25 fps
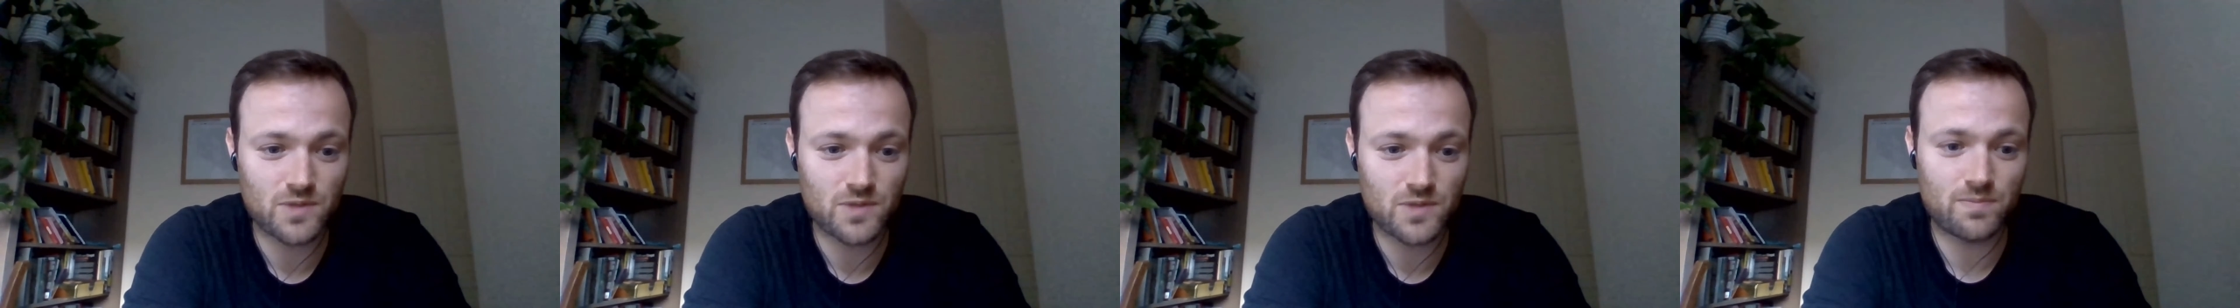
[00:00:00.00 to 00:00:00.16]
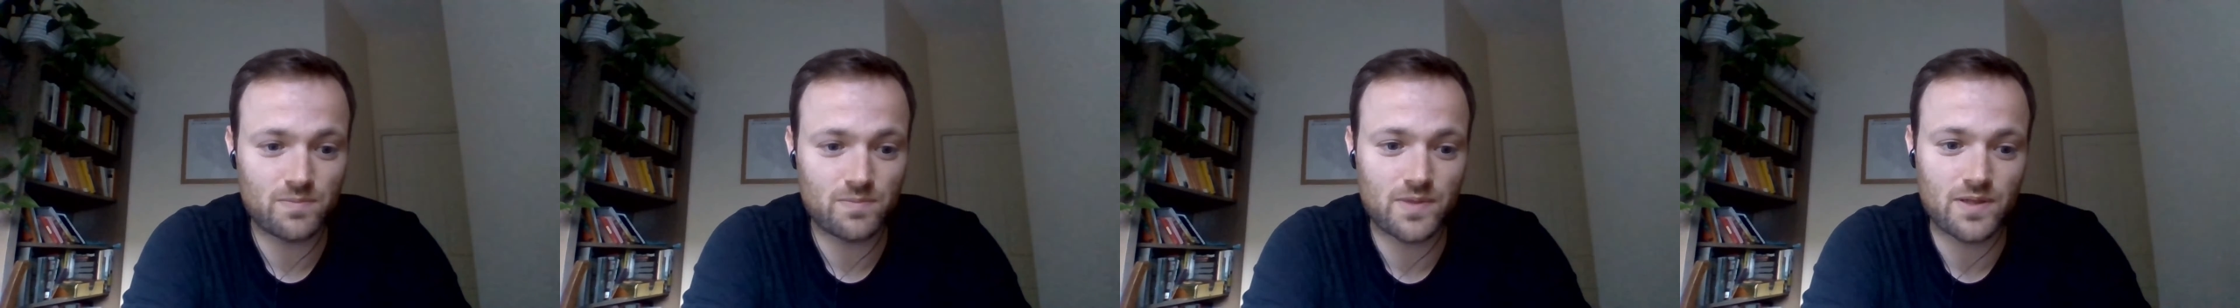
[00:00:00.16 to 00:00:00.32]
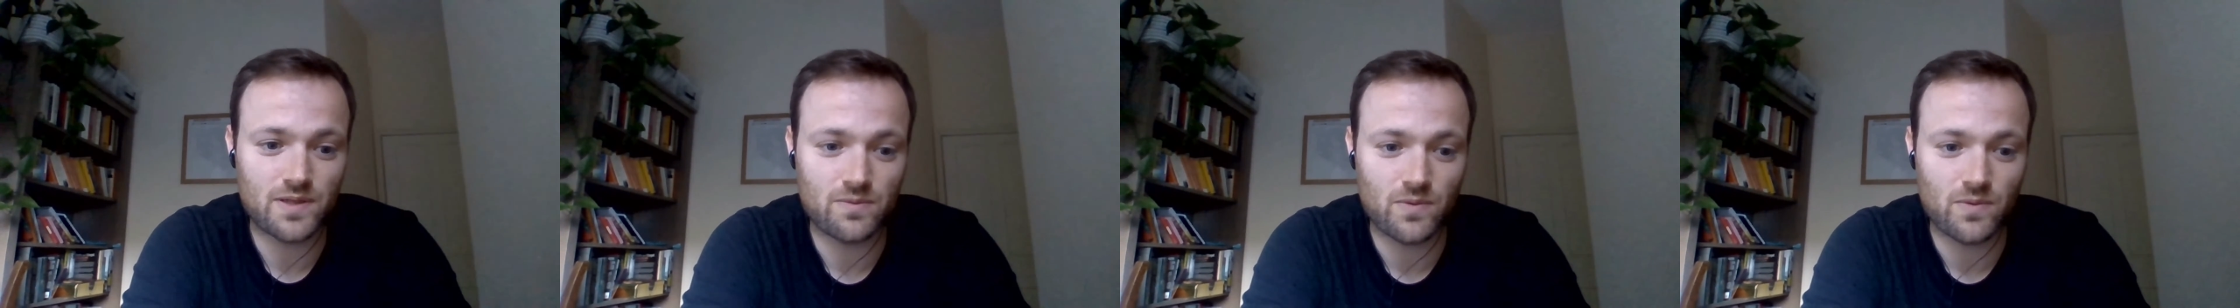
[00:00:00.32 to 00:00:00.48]

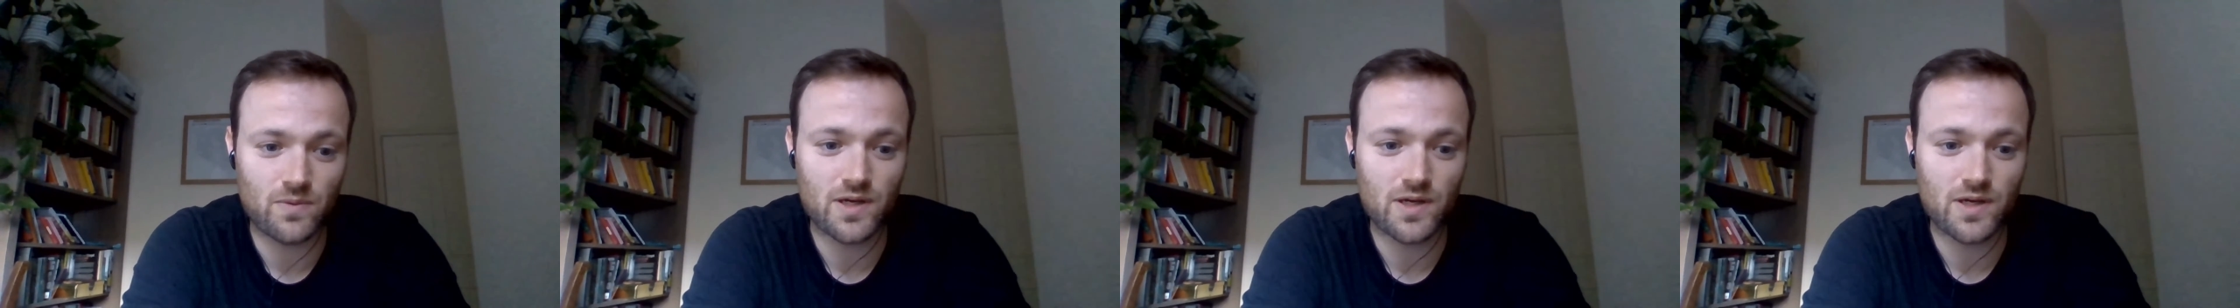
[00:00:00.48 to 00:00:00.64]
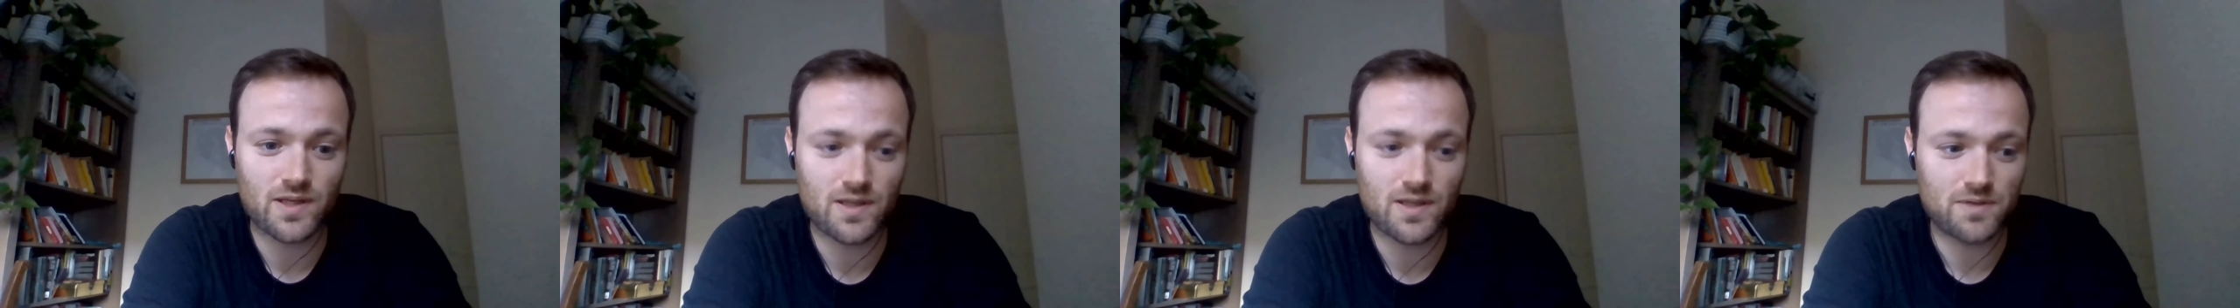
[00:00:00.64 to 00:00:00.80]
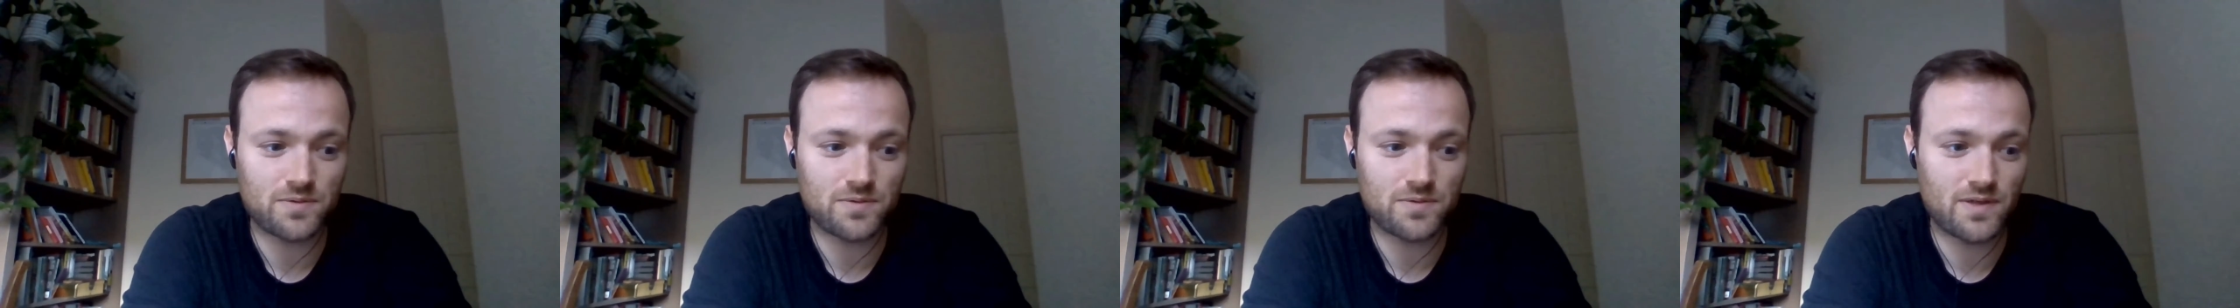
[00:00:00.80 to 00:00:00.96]
we'd been
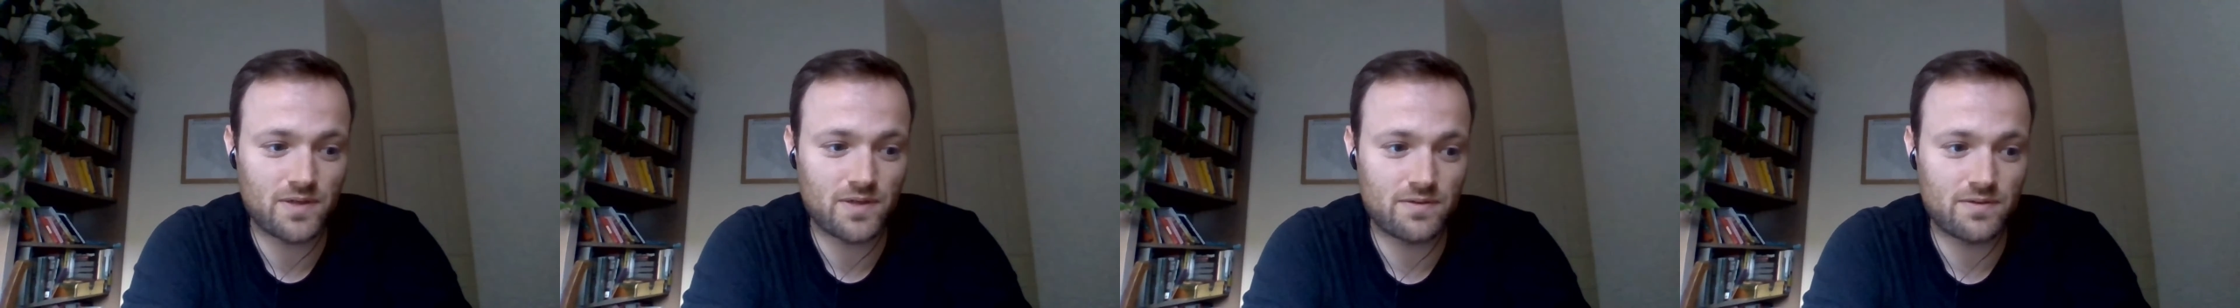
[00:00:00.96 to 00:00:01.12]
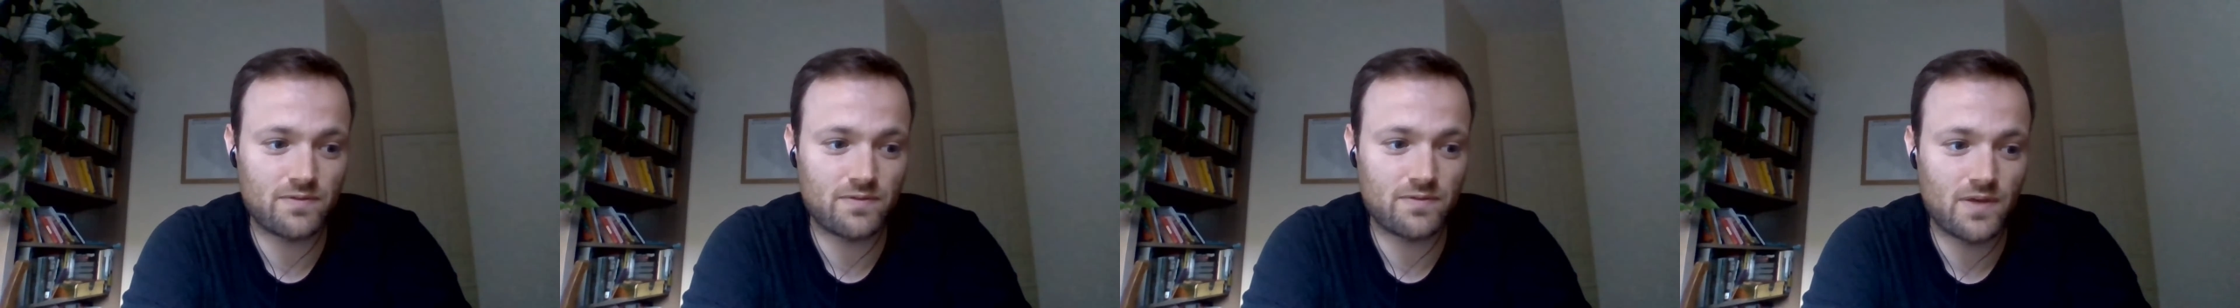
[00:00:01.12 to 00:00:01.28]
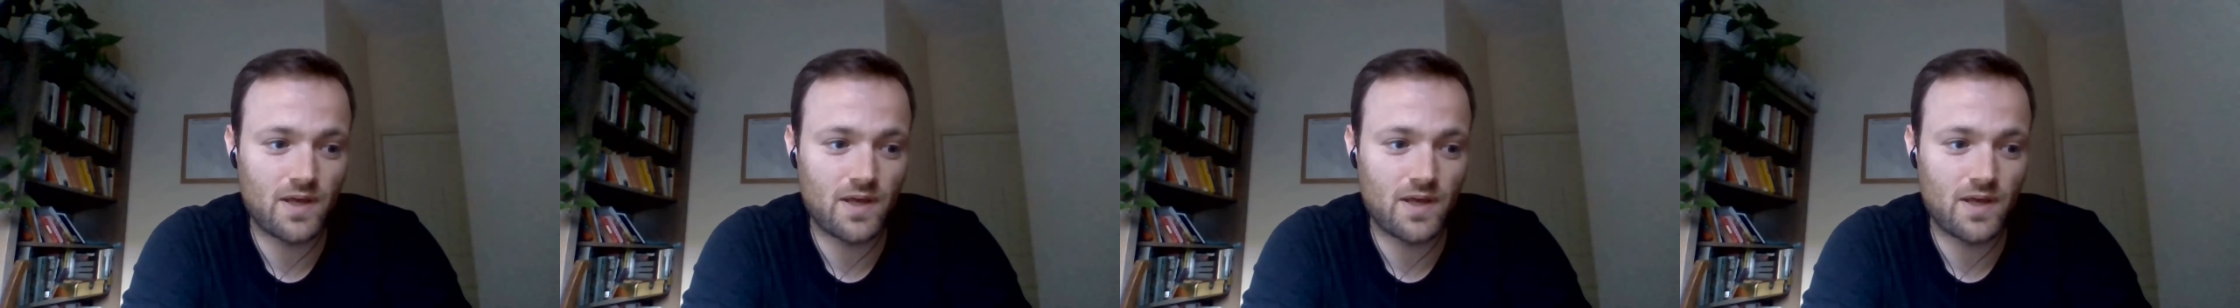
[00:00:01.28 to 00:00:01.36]
working with